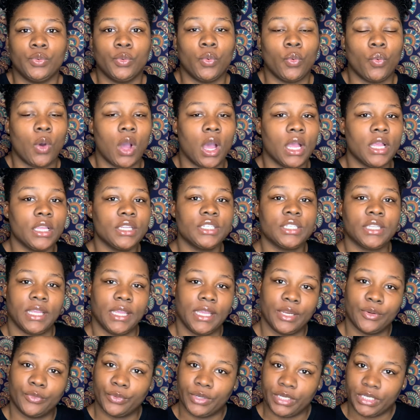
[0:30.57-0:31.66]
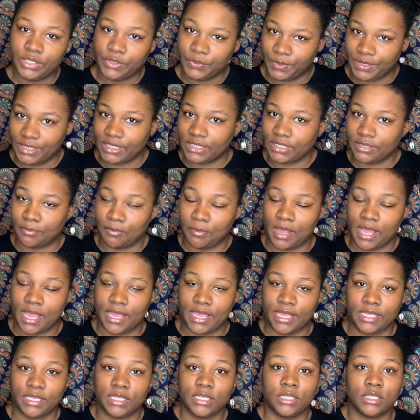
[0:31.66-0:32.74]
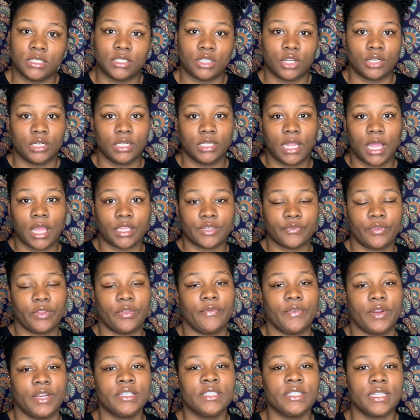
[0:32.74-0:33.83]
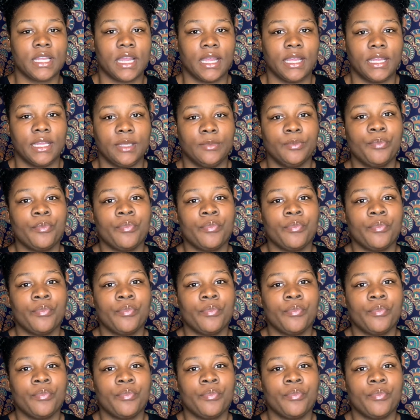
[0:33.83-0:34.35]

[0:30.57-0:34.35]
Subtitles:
wash and retwist my starter locks for the first time.